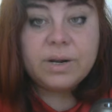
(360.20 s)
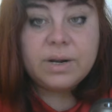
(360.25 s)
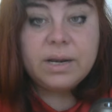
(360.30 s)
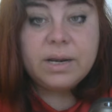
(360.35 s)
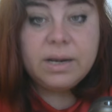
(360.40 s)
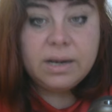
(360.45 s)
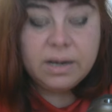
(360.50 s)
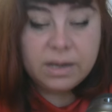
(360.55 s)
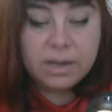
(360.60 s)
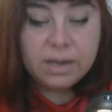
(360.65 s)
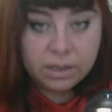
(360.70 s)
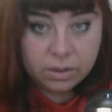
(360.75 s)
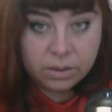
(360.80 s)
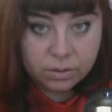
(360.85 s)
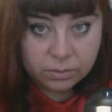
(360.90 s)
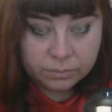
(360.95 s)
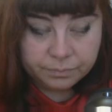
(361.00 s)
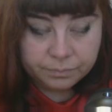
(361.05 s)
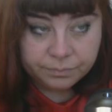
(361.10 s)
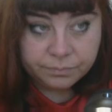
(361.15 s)

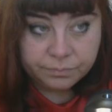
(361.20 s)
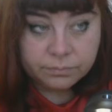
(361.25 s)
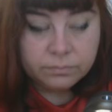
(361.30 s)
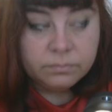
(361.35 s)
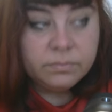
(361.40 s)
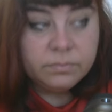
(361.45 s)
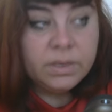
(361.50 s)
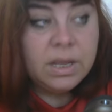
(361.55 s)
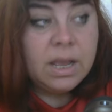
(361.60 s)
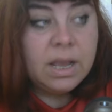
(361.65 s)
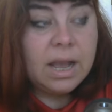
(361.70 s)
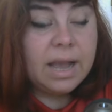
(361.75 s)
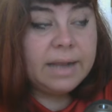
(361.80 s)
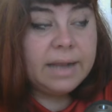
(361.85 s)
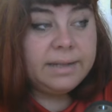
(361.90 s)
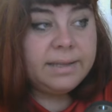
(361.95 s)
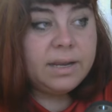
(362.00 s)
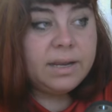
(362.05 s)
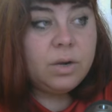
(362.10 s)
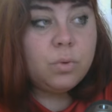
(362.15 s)
Leo.
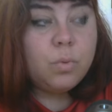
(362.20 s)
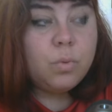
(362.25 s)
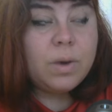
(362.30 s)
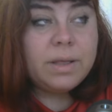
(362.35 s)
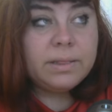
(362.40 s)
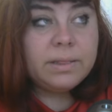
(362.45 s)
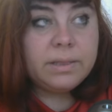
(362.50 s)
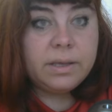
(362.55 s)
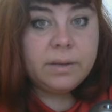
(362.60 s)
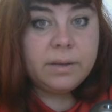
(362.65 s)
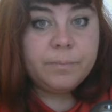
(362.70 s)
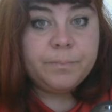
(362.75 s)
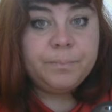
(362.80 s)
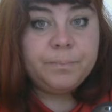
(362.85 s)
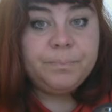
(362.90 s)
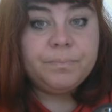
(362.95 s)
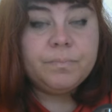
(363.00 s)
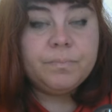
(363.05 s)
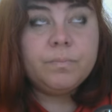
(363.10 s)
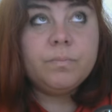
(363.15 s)
I tell you one thing,
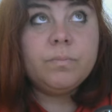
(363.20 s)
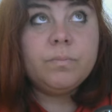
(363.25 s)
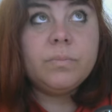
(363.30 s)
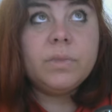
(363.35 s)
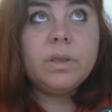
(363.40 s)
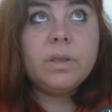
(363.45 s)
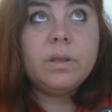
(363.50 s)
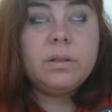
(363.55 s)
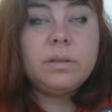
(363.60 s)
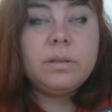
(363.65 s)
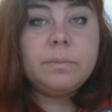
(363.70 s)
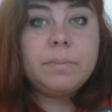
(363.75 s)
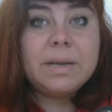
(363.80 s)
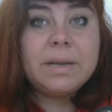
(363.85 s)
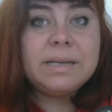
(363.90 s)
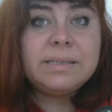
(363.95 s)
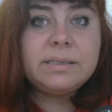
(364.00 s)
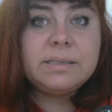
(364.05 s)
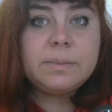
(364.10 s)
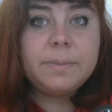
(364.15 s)
the
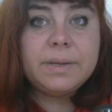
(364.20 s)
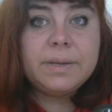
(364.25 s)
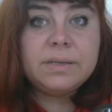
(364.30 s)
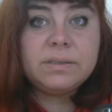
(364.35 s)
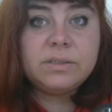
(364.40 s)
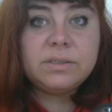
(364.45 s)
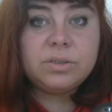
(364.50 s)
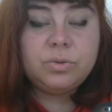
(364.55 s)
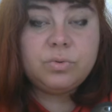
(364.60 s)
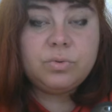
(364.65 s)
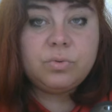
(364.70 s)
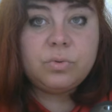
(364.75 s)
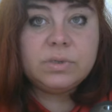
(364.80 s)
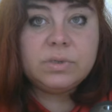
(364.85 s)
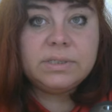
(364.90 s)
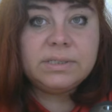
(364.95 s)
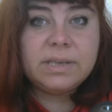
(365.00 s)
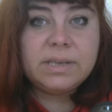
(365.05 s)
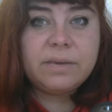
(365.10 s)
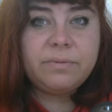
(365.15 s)
master being Saturno
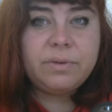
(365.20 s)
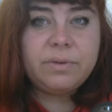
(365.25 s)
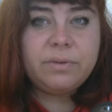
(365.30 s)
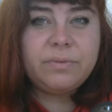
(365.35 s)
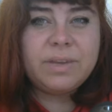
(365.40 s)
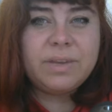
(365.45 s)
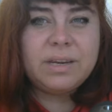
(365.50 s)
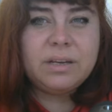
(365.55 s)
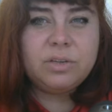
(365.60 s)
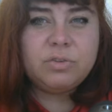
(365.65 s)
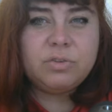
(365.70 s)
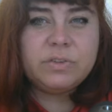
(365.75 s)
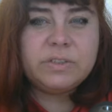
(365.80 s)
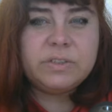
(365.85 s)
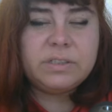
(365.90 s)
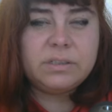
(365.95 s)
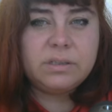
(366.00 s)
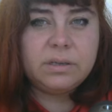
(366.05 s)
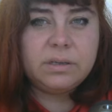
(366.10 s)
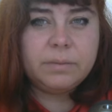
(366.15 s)
is having very
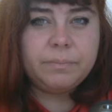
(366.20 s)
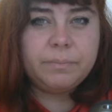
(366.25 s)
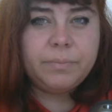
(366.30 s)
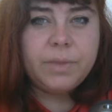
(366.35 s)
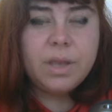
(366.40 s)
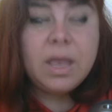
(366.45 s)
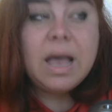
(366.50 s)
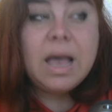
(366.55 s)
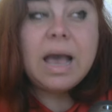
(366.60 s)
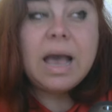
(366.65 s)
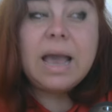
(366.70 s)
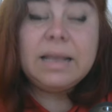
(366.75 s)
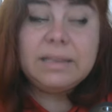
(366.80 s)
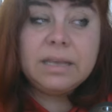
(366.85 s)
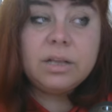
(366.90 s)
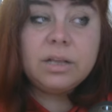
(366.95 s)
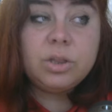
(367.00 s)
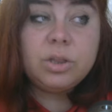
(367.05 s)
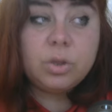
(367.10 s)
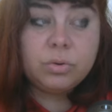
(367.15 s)
interesting, I
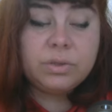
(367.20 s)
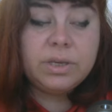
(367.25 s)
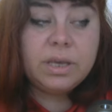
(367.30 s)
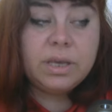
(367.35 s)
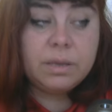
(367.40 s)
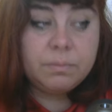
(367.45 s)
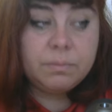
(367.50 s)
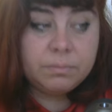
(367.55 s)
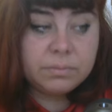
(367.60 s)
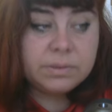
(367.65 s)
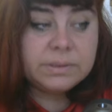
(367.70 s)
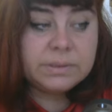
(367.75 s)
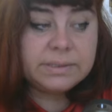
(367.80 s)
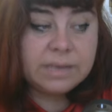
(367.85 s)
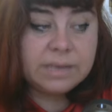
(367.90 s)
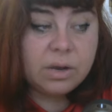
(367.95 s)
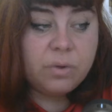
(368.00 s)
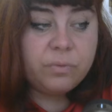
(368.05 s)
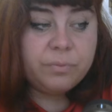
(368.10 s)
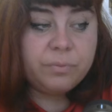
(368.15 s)
think not
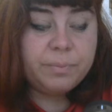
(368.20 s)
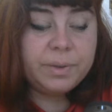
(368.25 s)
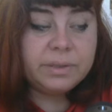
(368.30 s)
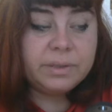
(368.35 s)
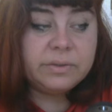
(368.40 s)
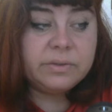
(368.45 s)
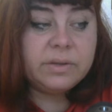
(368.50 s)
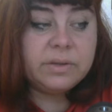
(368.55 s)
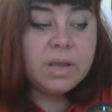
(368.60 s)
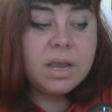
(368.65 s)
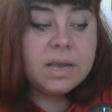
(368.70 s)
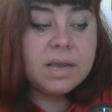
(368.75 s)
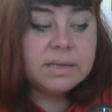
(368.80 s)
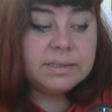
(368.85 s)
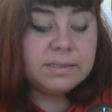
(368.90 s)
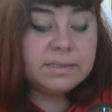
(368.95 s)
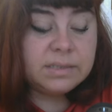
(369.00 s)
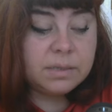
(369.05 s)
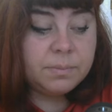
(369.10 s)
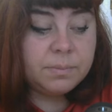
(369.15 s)
himself, but
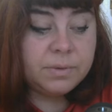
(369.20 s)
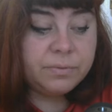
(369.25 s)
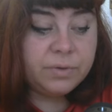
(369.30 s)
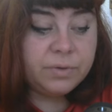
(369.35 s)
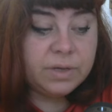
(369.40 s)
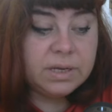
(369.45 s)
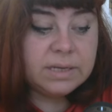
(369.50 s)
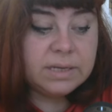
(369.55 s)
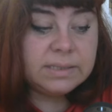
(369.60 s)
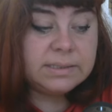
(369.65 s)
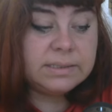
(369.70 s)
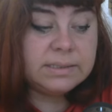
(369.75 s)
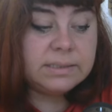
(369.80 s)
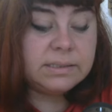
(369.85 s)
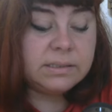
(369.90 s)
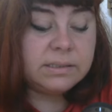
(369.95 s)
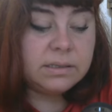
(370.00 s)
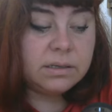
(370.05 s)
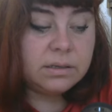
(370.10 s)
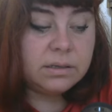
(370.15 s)
some of
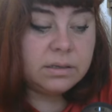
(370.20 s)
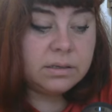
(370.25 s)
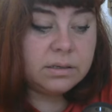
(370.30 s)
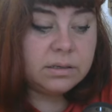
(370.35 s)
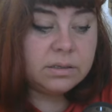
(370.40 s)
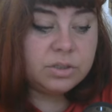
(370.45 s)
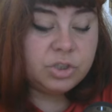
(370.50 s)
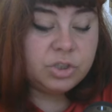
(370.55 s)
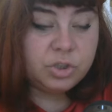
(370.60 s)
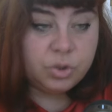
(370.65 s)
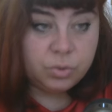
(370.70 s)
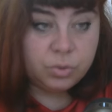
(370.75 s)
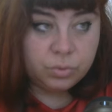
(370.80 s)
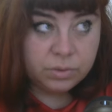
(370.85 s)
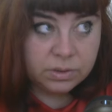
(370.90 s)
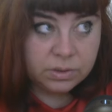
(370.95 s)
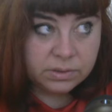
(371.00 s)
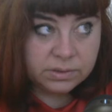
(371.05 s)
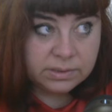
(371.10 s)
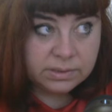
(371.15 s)
his
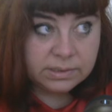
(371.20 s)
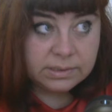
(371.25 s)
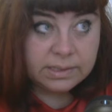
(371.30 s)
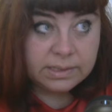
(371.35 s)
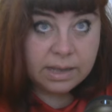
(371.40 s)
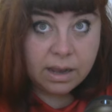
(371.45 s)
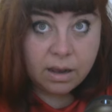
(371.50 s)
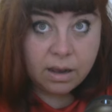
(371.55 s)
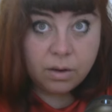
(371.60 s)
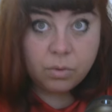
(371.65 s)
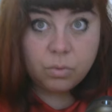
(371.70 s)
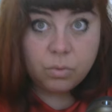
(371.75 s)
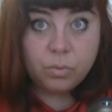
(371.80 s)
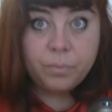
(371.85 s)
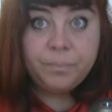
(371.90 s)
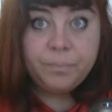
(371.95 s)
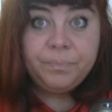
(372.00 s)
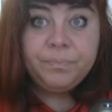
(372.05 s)
students now,